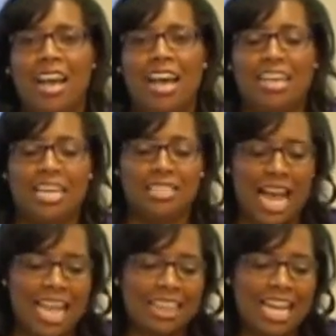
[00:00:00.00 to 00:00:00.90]
And it's
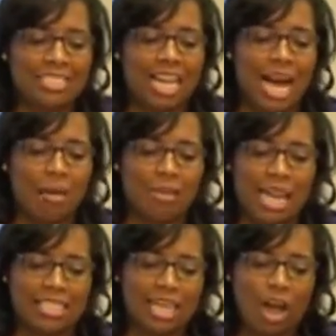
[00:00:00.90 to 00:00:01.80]
at that time
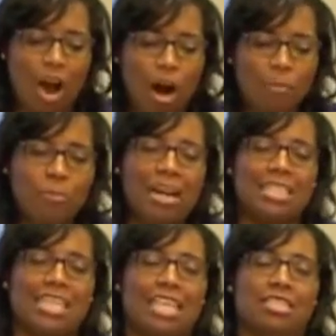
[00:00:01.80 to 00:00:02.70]
that as they hard
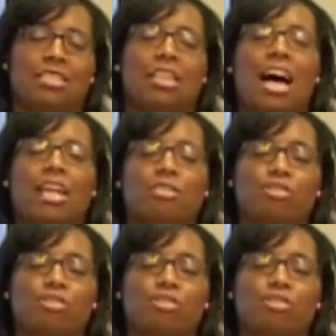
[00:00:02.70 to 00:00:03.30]
press against Lot,